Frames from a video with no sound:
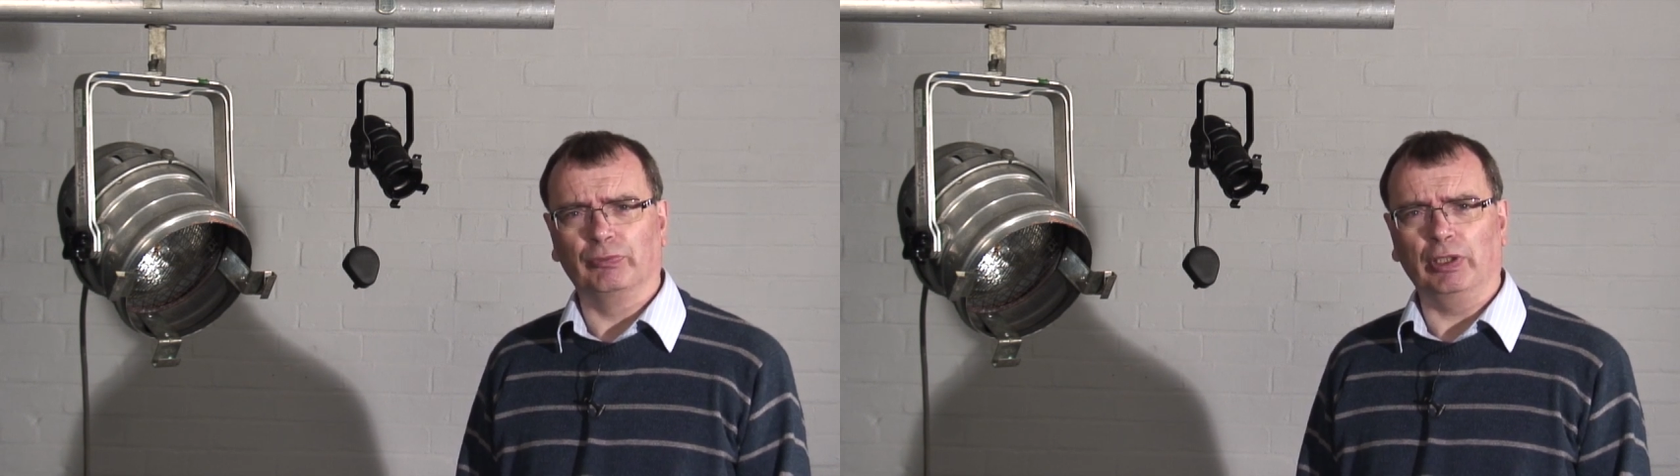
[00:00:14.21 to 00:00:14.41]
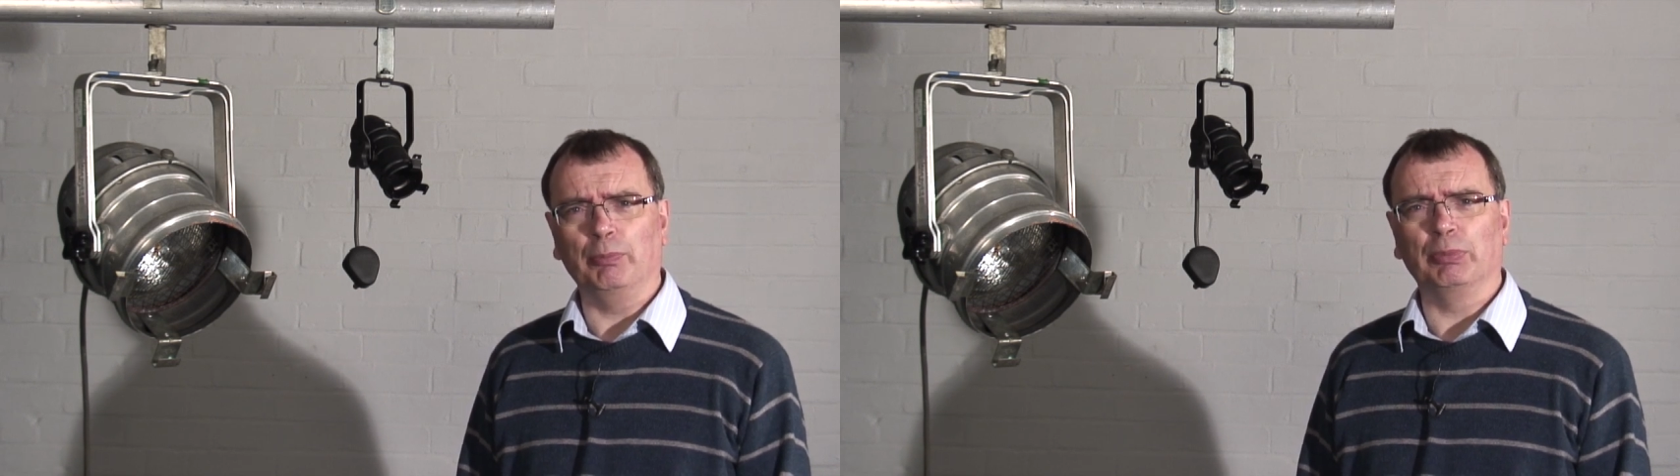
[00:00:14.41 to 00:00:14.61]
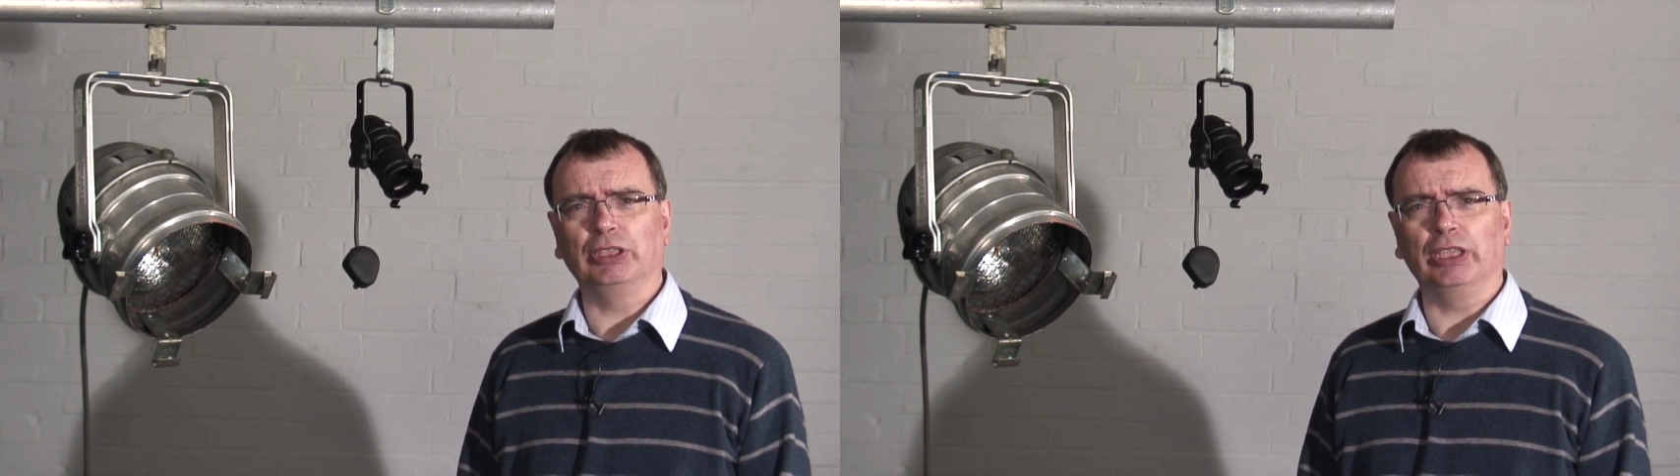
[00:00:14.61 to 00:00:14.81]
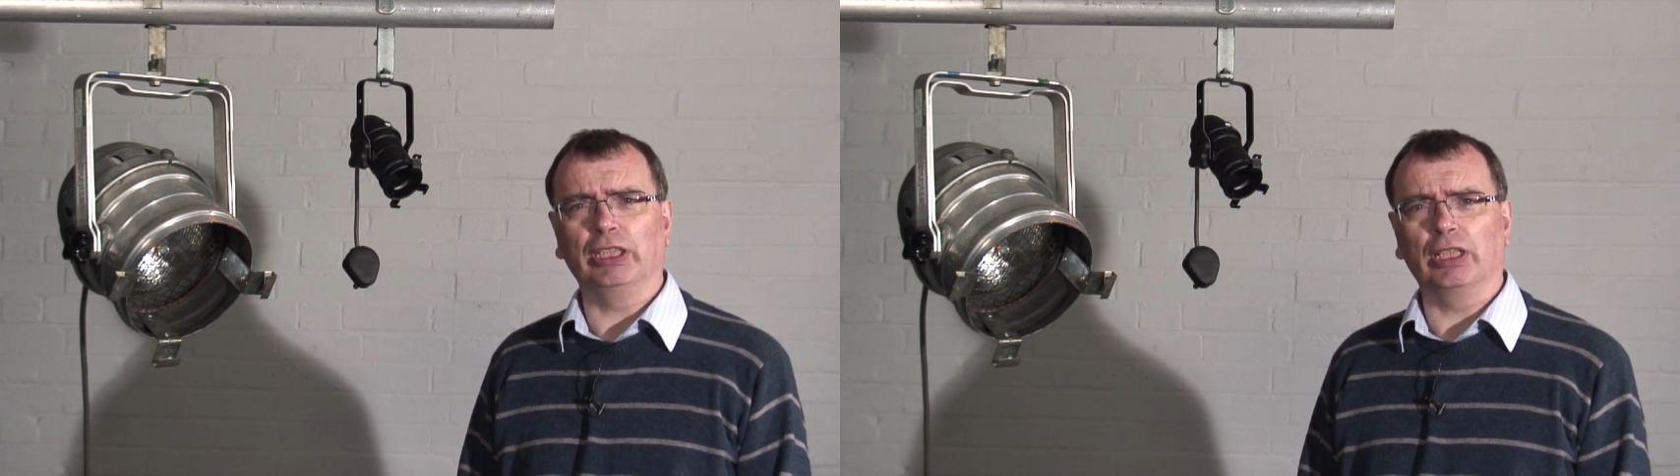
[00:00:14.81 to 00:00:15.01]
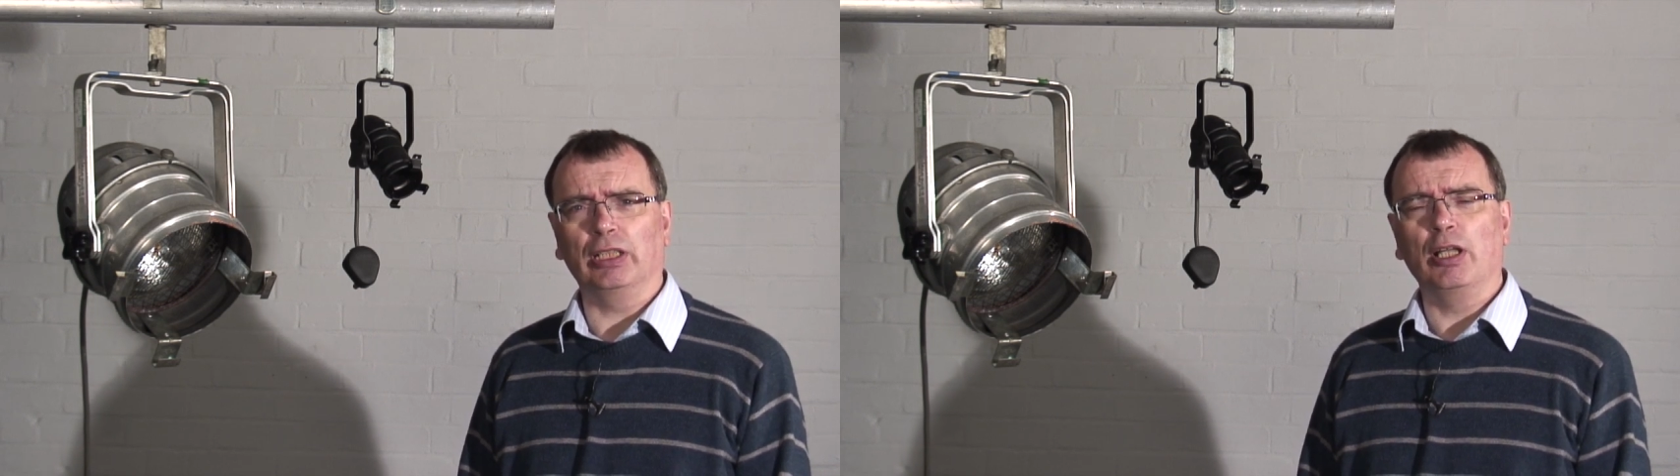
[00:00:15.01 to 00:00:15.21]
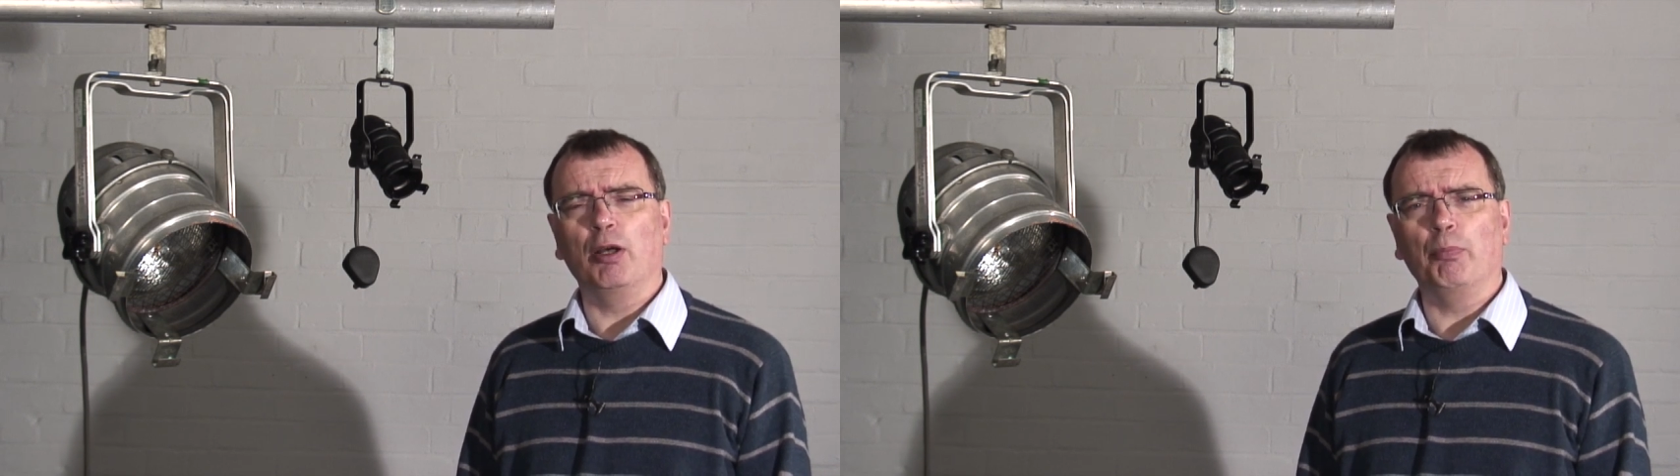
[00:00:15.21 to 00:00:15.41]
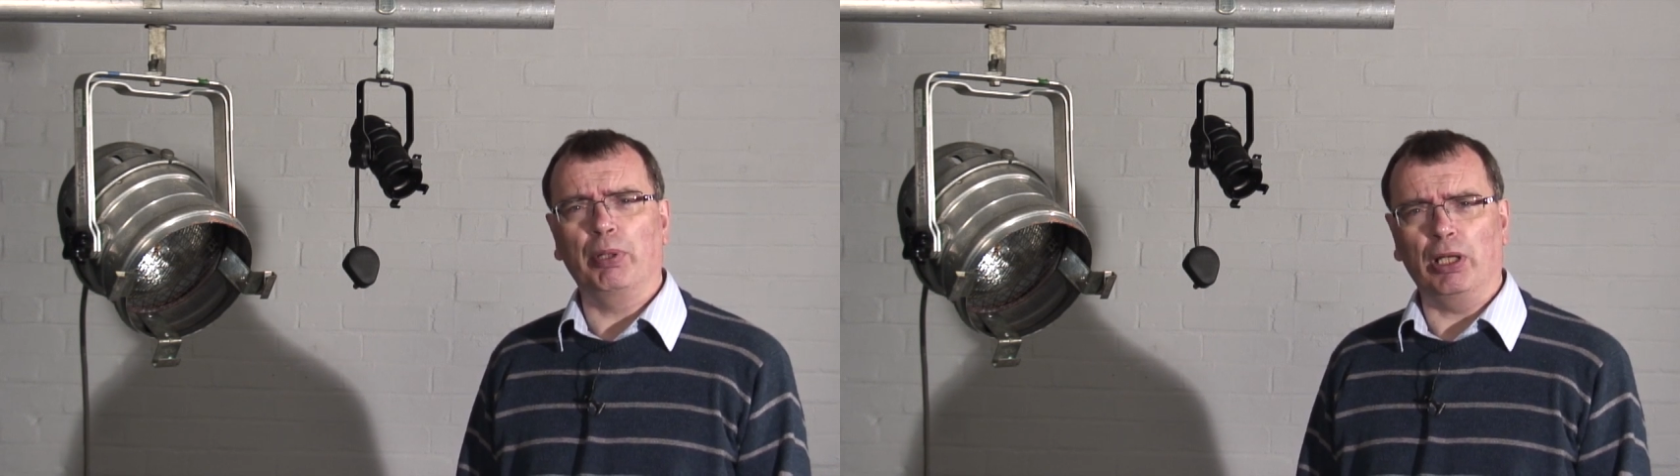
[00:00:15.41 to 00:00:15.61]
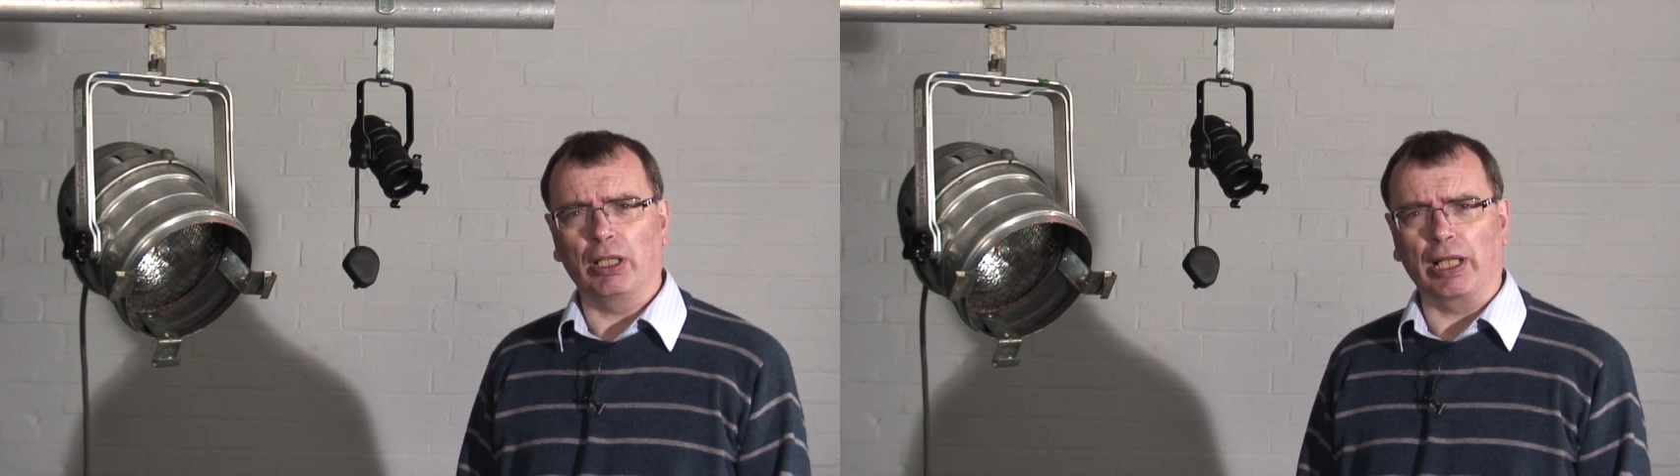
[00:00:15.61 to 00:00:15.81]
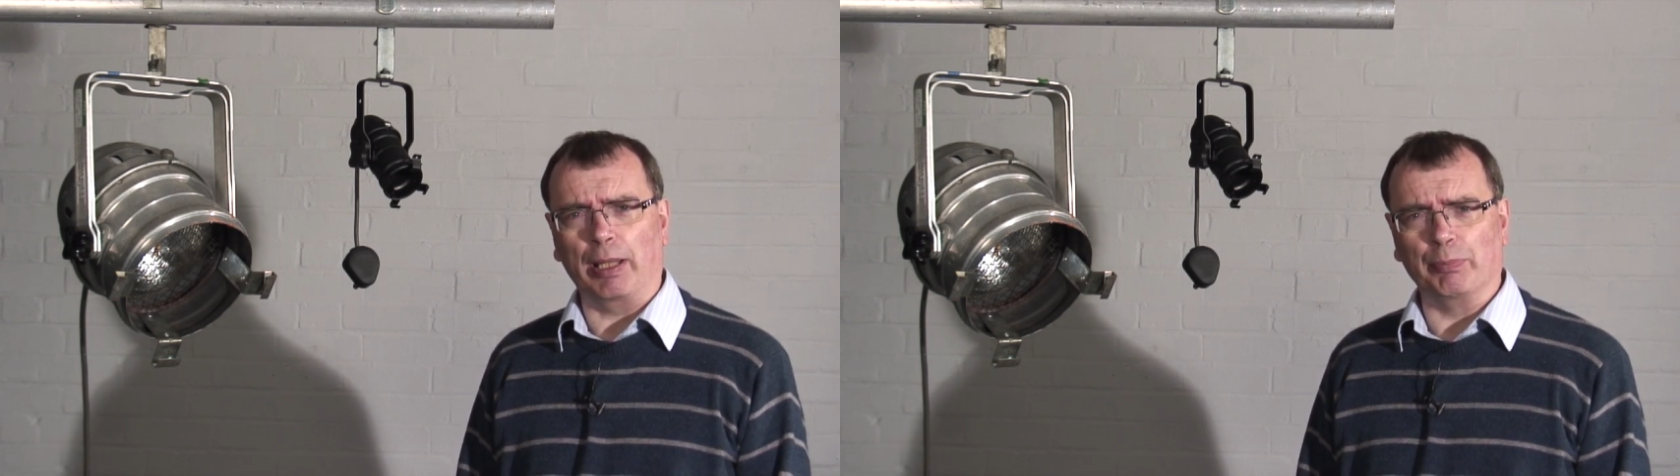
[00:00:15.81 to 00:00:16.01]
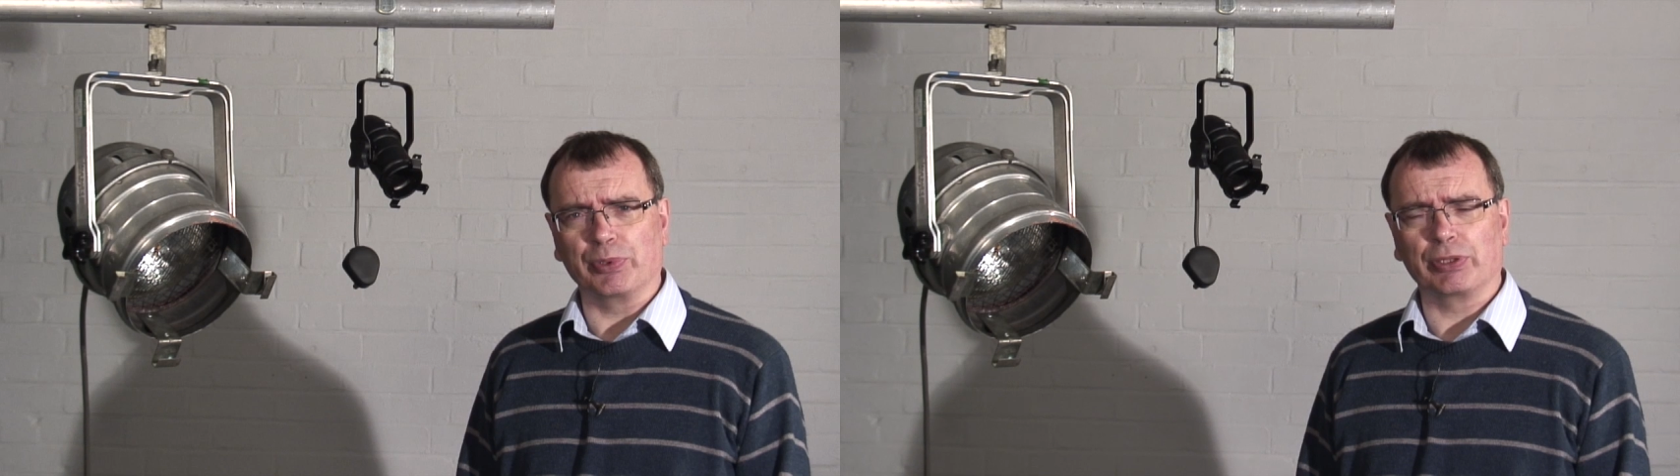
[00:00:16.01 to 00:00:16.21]
in particular PAR
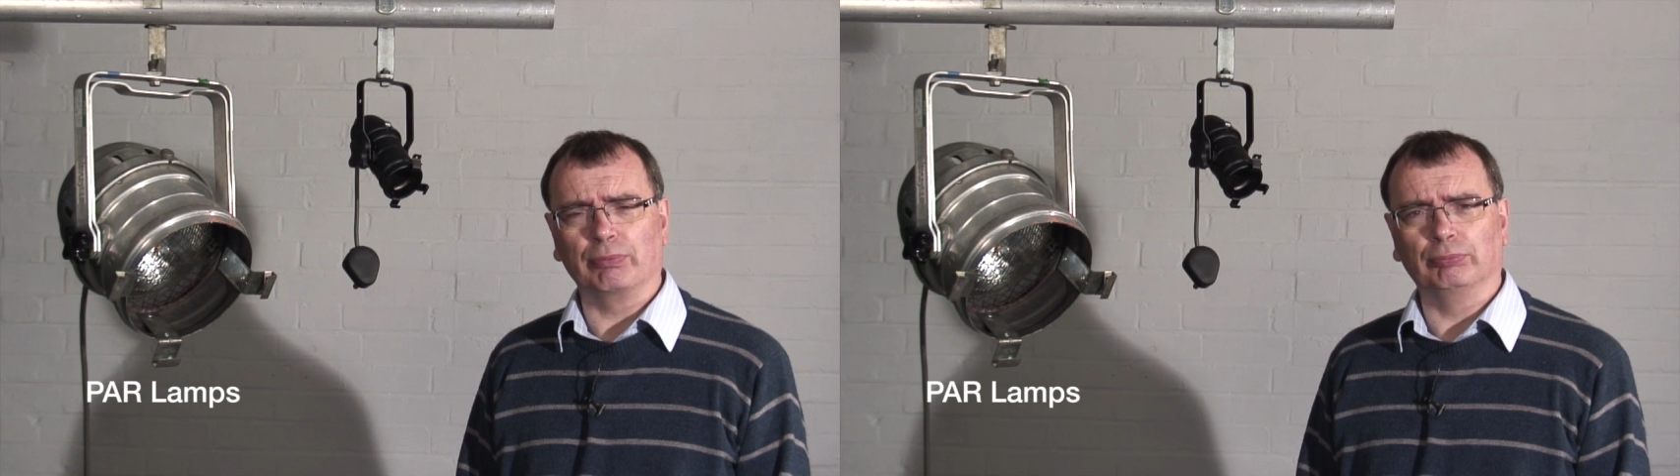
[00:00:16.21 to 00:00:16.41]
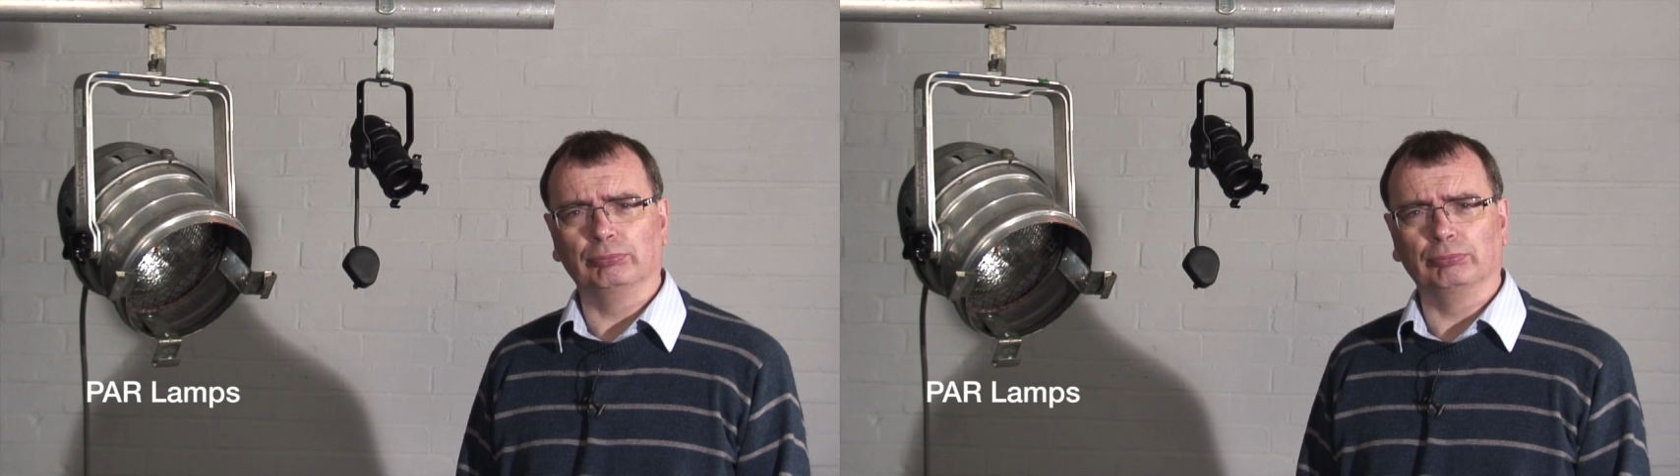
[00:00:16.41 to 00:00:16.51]
lamps.